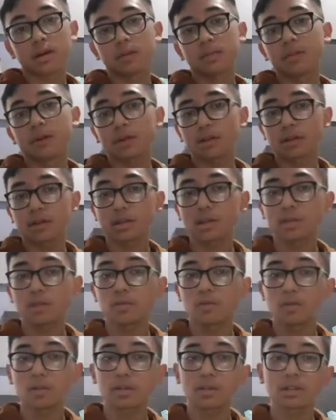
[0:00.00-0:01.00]

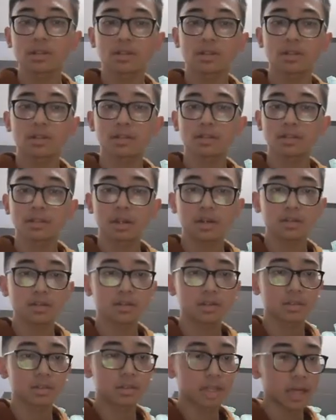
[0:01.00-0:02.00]
Al-Balkhi's work is
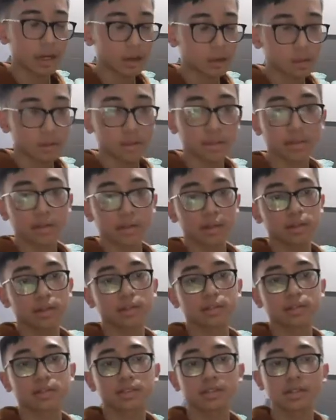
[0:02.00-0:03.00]

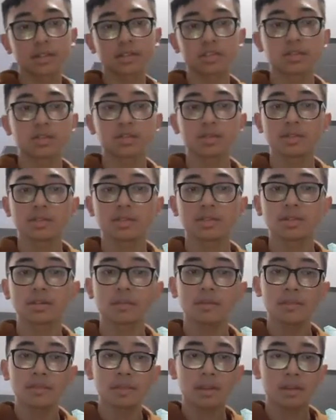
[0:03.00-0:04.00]
undoubtedly centuries,
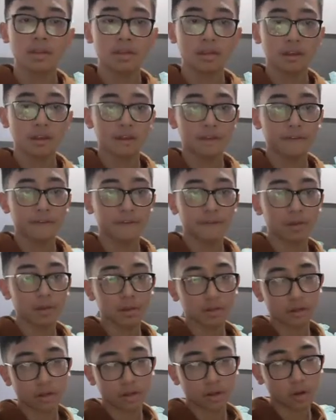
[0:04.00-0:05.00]
if
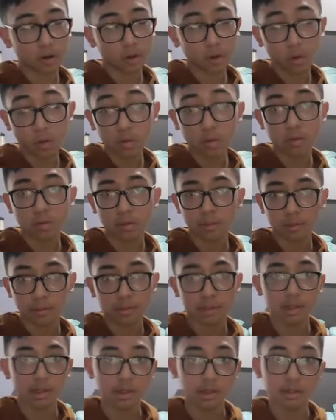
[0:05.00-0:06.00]
not a whole
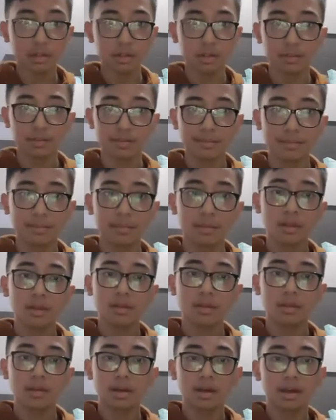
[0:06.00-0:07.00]
millennium,
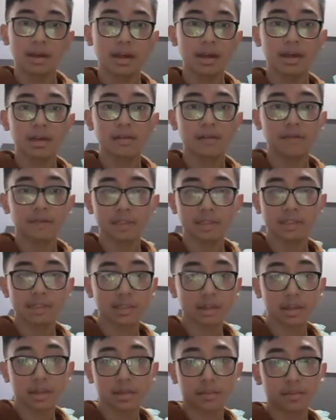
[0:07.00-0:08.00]
ahead of
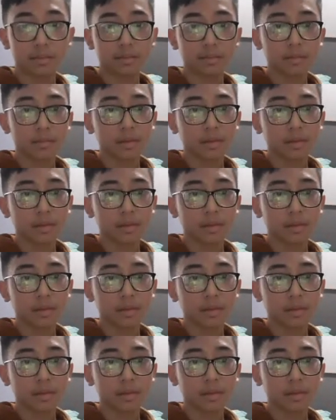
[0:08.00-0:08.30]
its time.